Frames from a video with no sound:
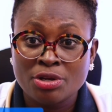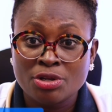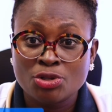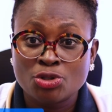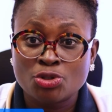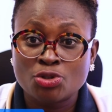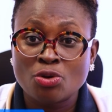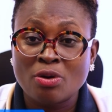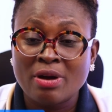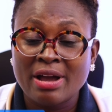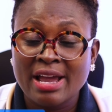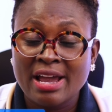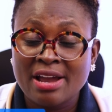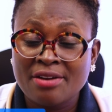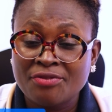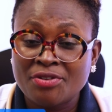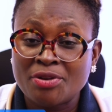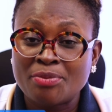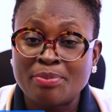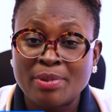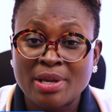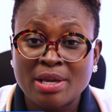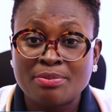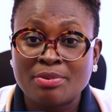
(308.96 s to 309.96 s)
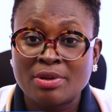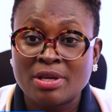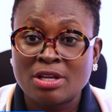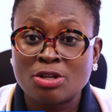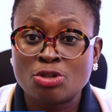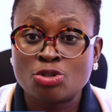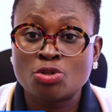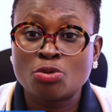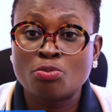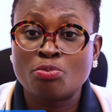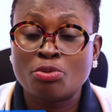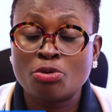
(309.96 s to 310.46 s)
So every baby
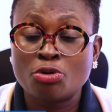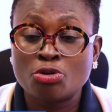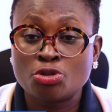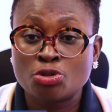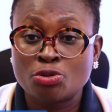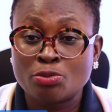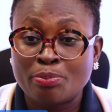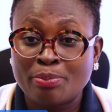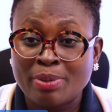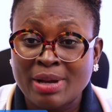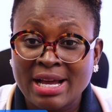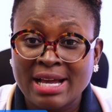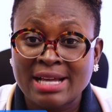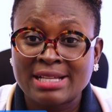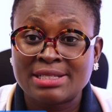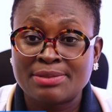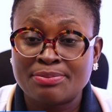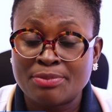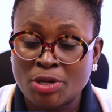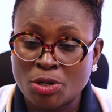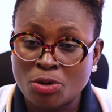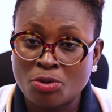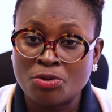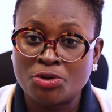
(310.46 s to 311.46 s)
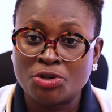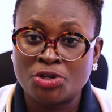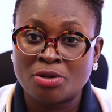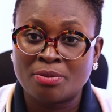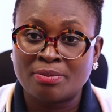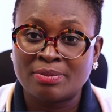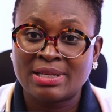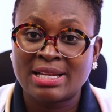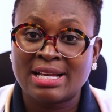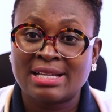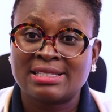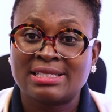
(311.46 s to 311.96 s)
is supposed to pass
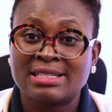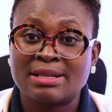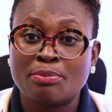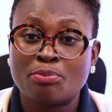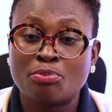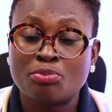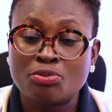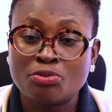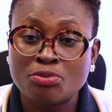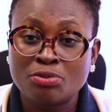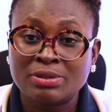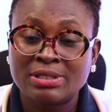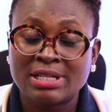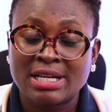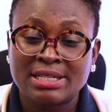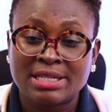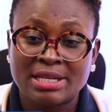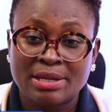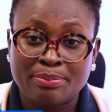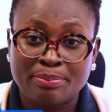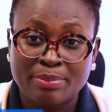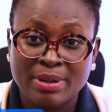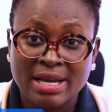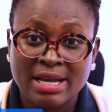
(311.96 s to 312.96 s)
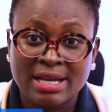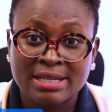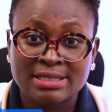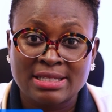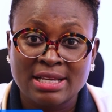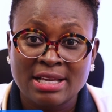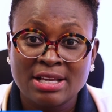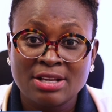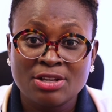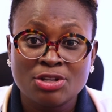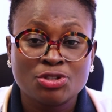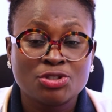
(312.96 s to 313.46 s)
meconium. That's the poo that they pass.
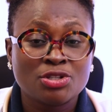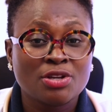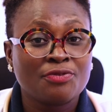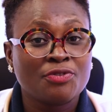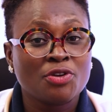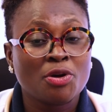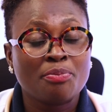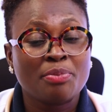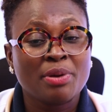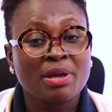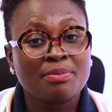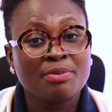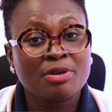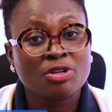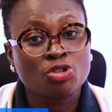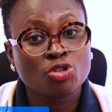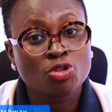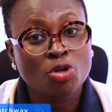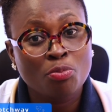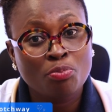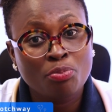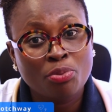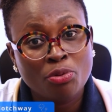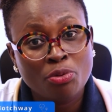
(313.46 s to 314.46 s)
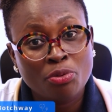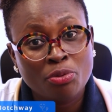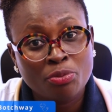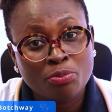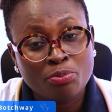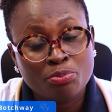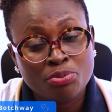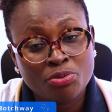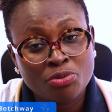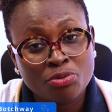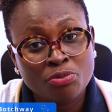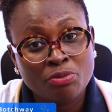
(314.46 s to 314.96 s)
So if your baby is not
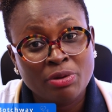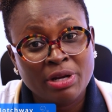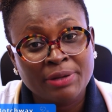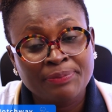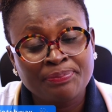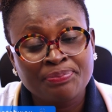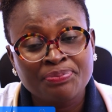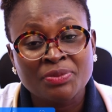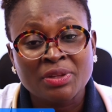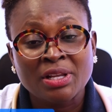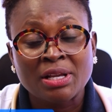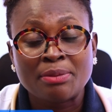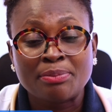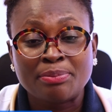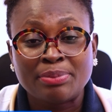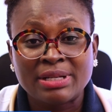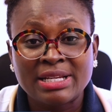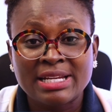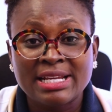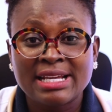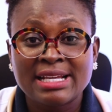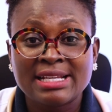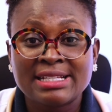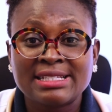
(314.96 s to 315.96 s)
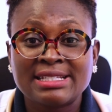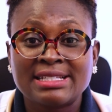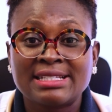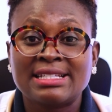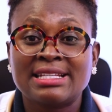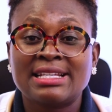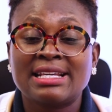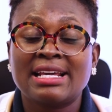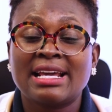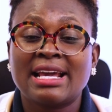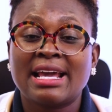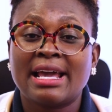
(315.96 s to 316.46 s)
pooing, please
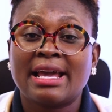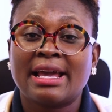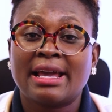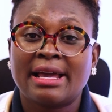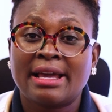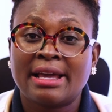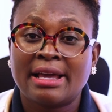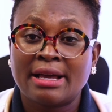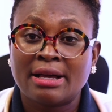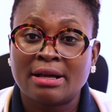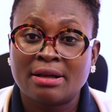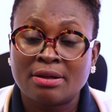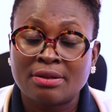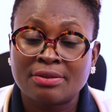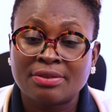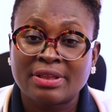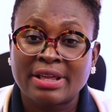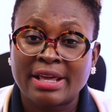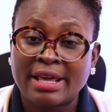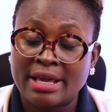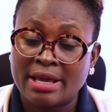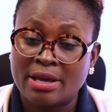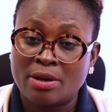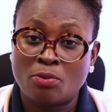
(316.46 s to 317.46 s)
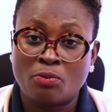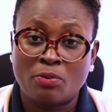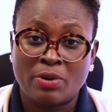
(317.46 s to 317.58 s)
see a healthcare